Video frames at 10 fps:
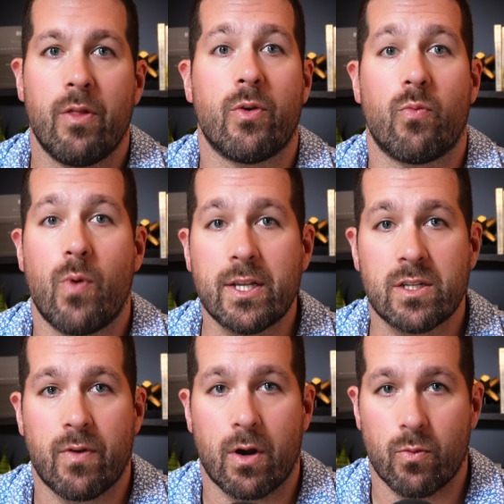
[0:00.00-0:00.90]
The rest
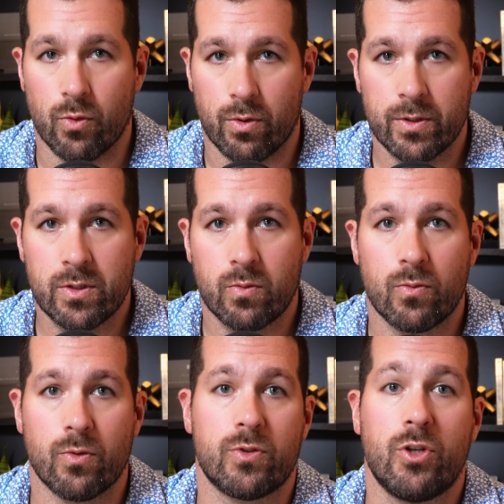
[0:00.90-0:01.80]
of our rules,
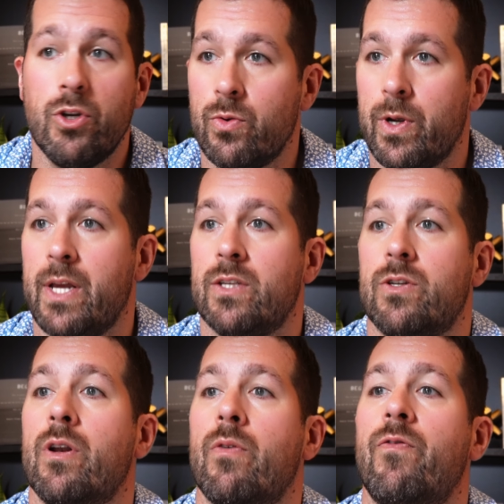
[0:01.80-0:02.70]
rule 2, is
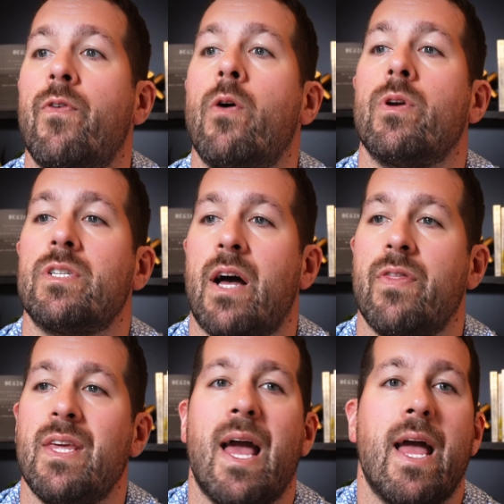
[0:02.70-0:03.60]
going to focus on
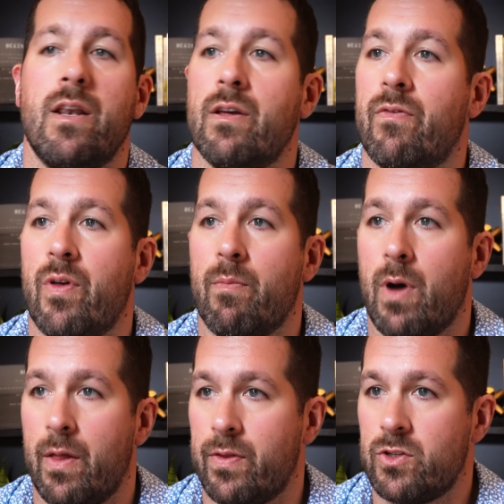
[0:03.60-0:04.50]
the end of the
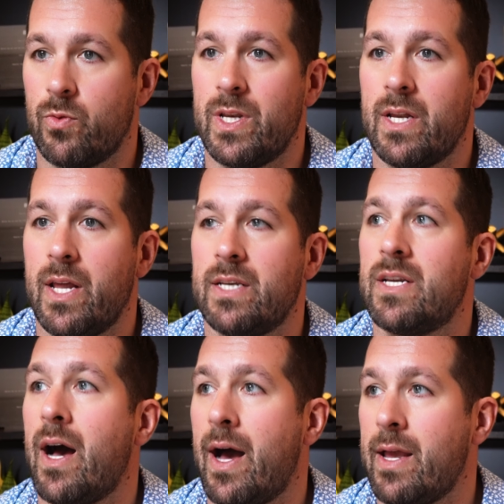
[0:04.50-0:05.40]
month. So we did a
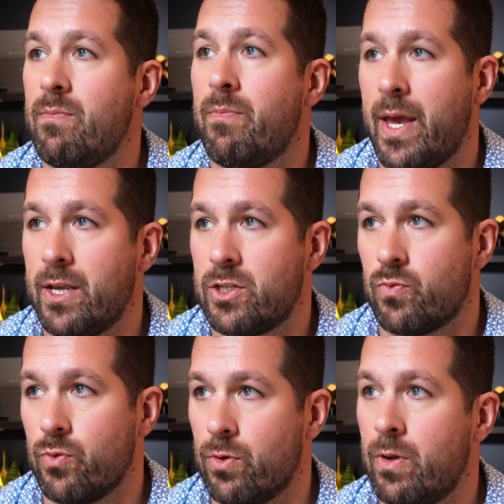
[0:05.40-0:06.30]
time-based
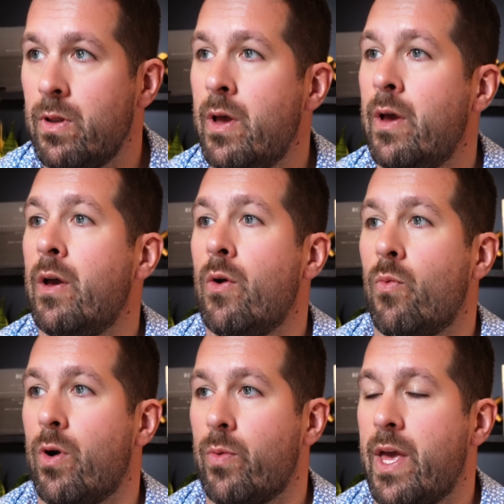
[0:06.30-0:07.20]
rule
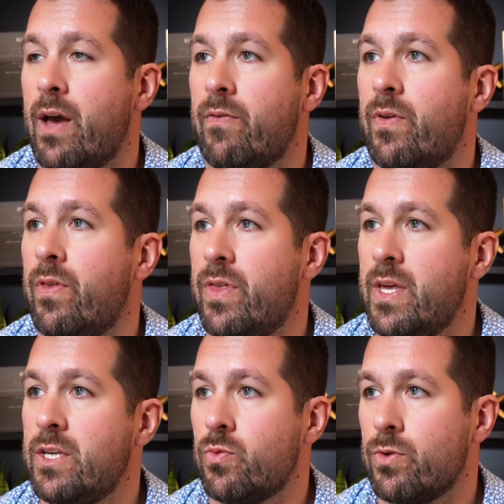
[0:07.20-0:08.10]
where we have
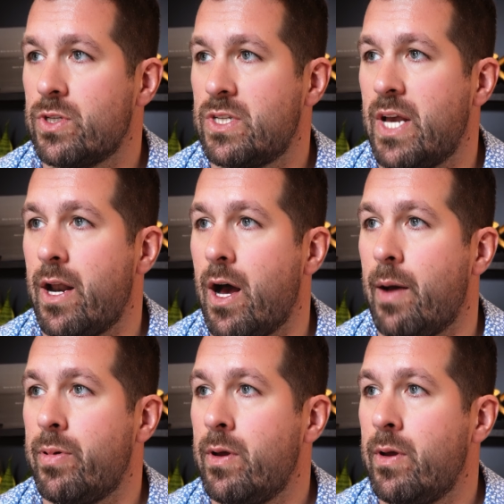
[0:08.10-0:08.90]
these rules set up.